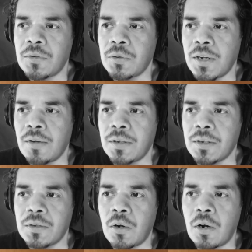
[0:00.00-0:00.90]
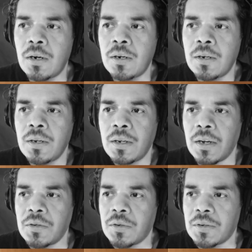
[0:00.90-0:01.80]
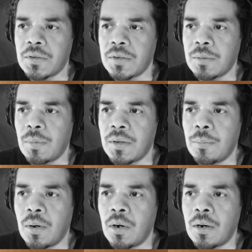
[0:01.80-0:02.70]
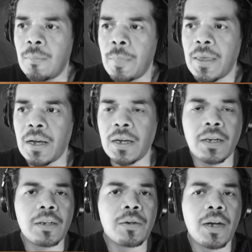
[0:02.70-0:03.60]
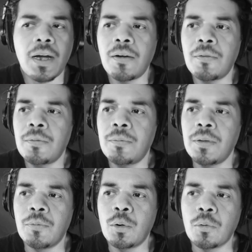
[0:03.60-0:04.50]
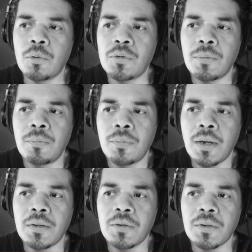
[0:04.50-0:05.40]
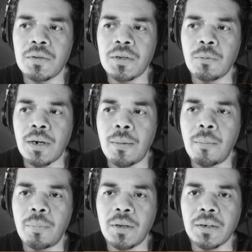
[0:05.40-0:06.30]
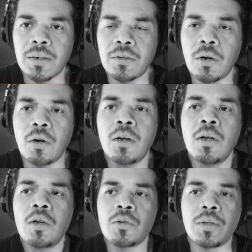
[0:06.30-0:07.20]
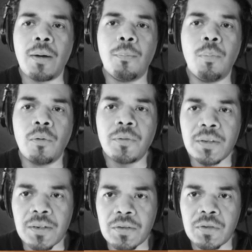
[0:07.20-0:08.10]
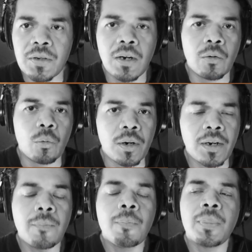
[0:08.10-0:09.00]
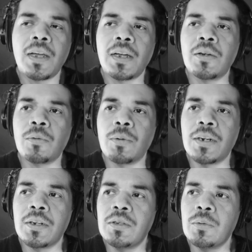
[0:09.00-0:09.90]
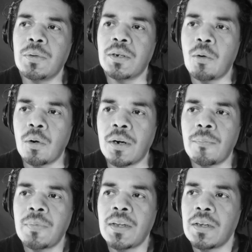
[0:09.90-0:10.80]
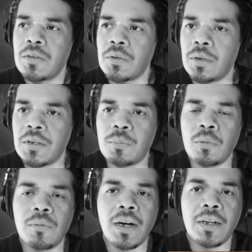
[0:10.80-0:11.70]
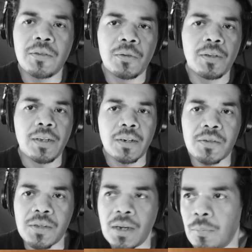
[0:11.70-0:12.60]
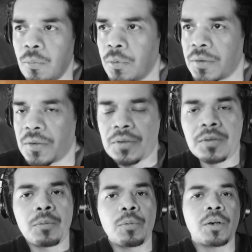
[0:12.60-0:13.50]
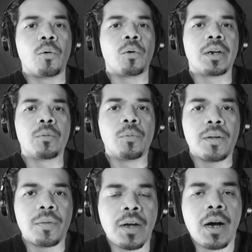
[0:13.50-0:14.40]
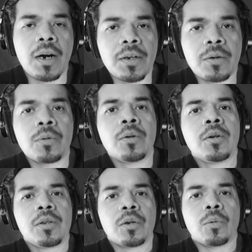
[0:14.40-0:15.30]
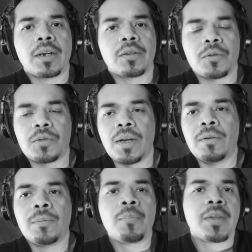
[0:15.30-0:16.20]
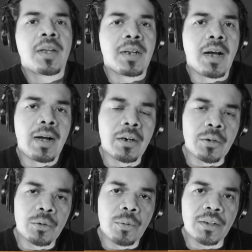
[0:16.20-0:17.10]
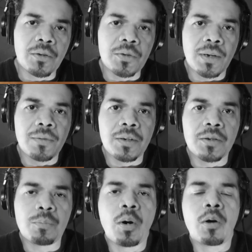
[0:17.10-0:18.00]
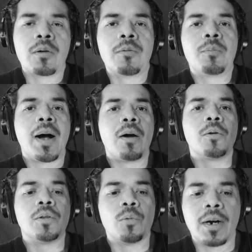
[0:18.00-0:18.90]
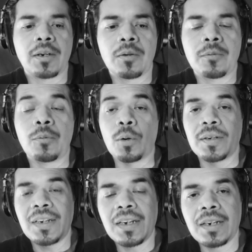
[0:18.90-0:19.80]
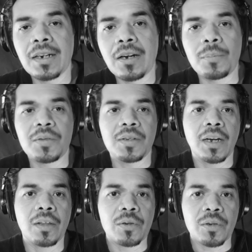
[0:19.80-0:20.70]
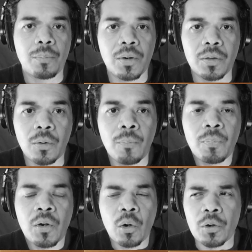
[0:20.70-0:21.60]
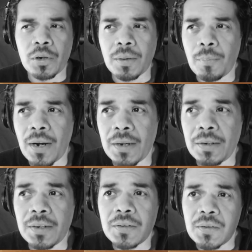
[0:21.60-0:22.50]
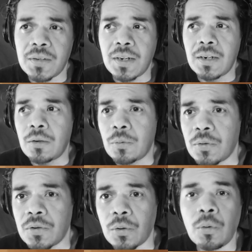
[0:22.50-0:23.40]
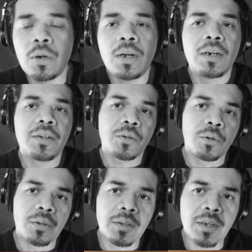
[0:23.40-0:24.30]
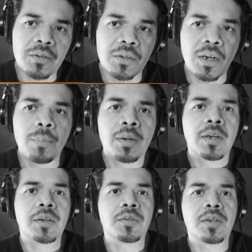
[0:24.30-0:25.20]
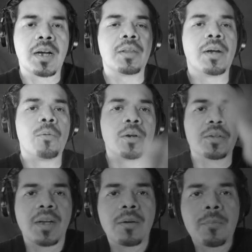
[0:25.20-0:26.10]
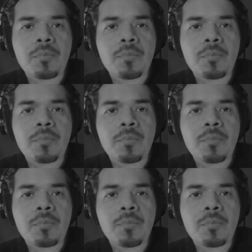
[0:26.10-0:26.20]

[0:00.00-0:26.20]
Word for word: So you have the guitar, as you can see by the bar, and you have the vocals, as you can see when I'm playing the guitar. So now both of these are running and you're ready to record. So let's move on to the next step, which is recording with AudioDirector 7. Now AudioDirector 7 is part of PowerDirector 14. It comes together as a bundle, or you can buy it and it's a standalone. So let's go to the next step and see how that works out.